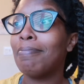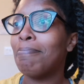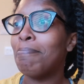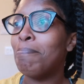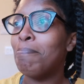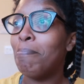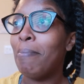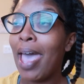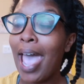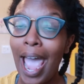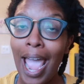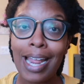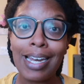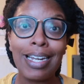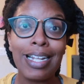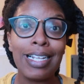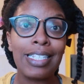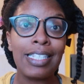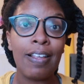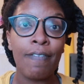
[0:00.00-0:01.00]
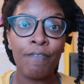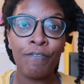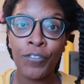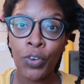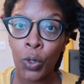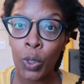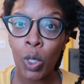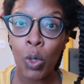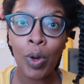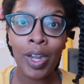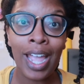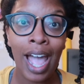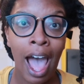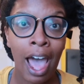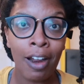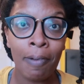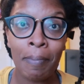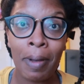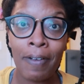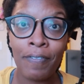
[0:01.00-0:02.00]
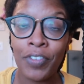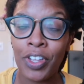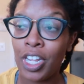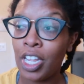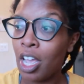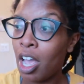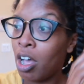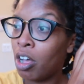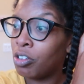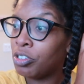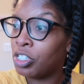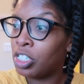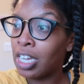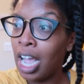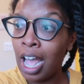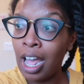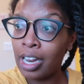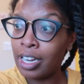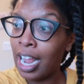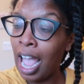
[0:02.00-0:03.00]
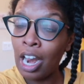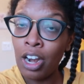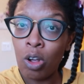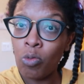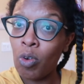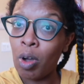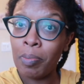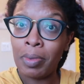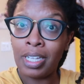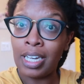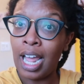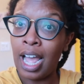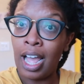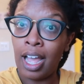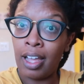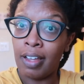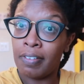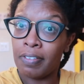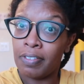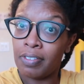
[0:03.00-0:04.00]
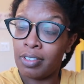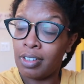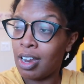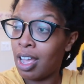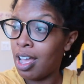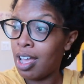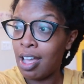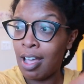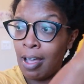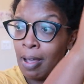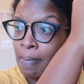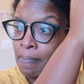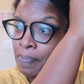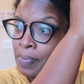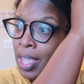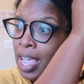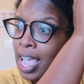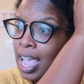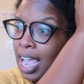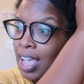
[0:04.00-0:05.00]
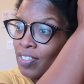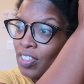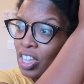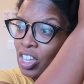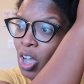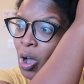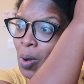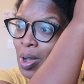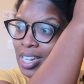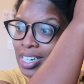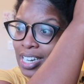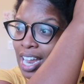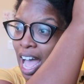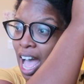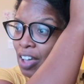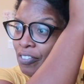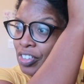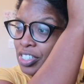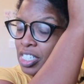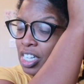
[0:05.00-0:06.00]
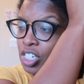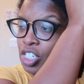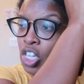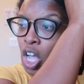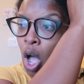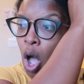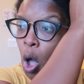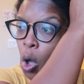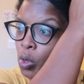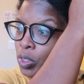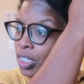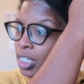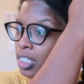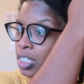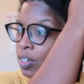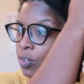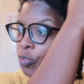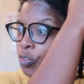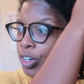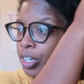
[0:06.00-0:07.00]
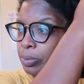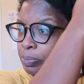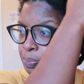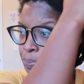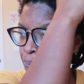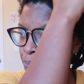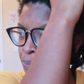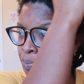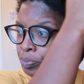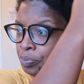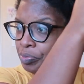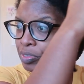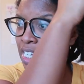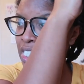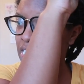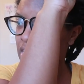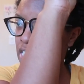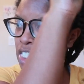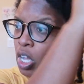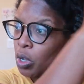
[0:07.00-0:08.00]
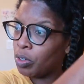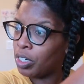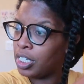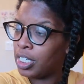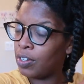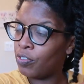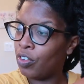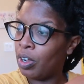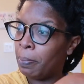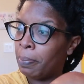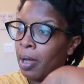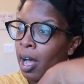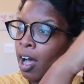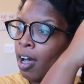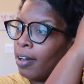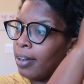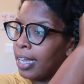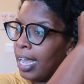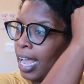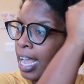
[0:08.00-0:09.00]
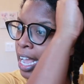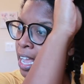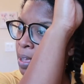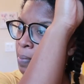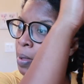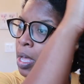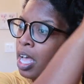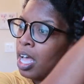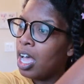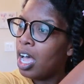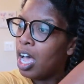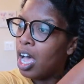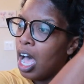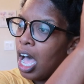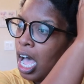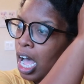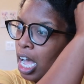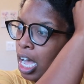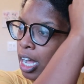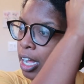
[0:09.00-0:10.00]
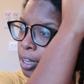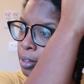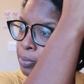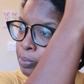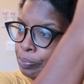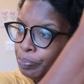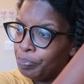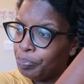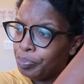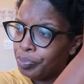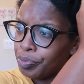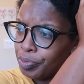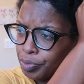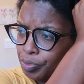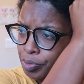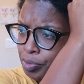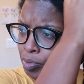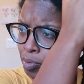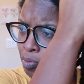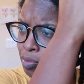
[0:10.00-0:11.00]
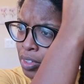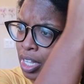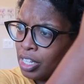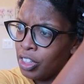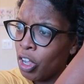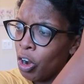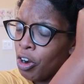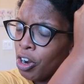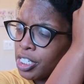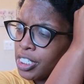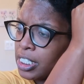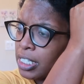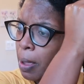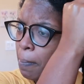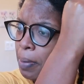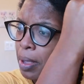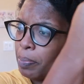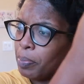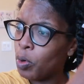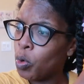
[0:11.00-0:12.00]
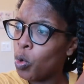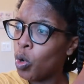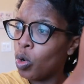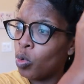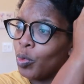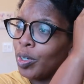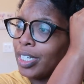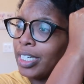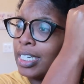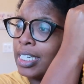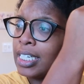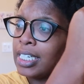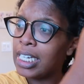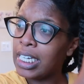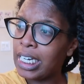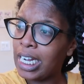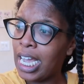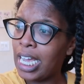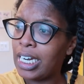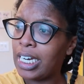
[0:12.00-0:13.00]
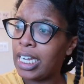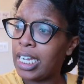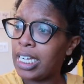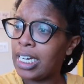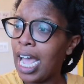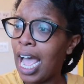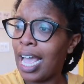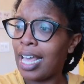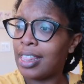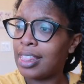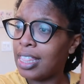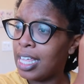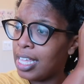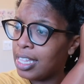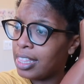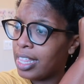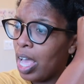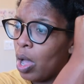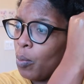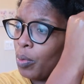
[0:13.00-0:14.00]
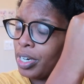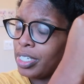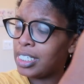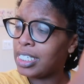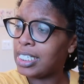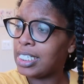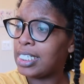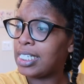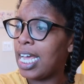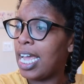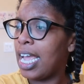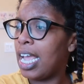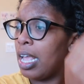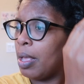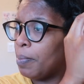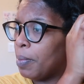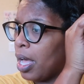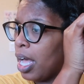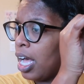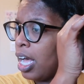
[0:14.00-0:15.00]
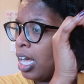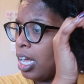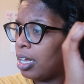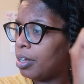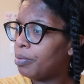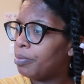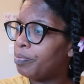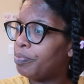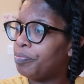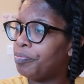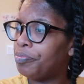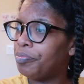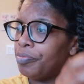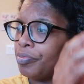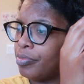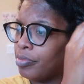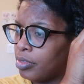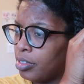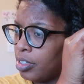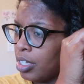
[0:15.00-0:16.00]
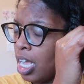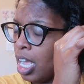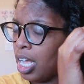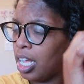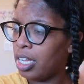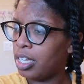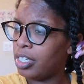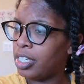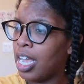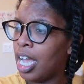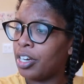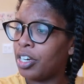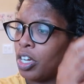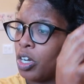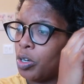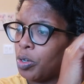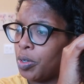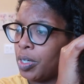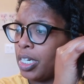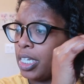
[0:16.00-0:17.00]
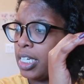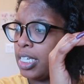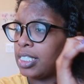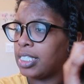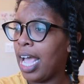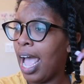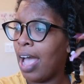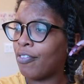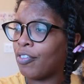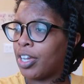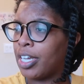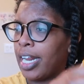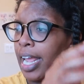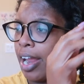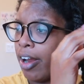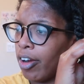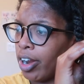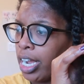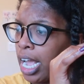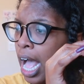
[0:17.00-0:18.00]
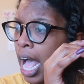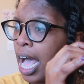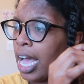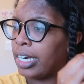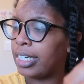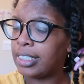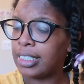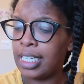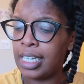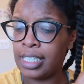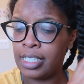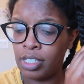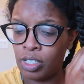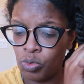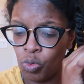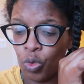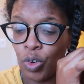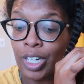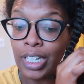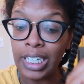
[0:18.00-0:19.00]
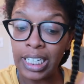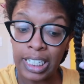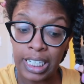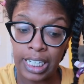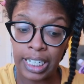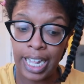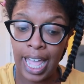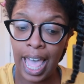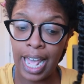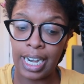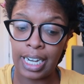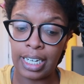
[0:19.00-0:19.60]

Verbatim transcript: madness and foolery out of my videos. Y'all y'all don't want me live. Nuh-uh. And then going live is a totally different it's a totally different ball game. Um there are some people who are really good at it. I think that what is his name? Um uh, y'all know who it is. African Hair God is, is really good at